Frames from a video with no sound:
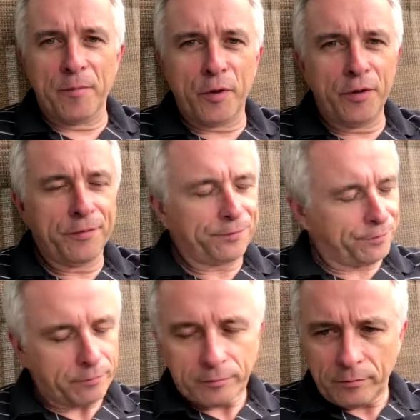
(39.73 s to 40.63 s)
improve,
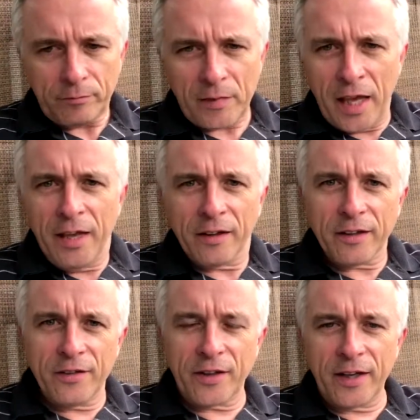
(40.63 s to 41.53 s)
hey, I
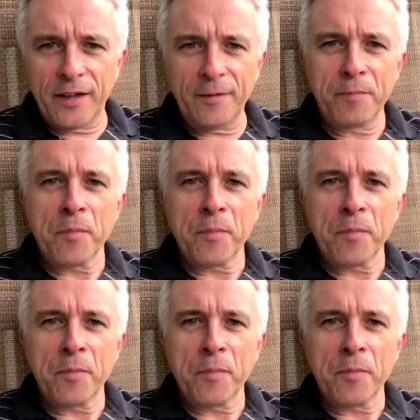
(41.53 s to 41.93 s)
can take it.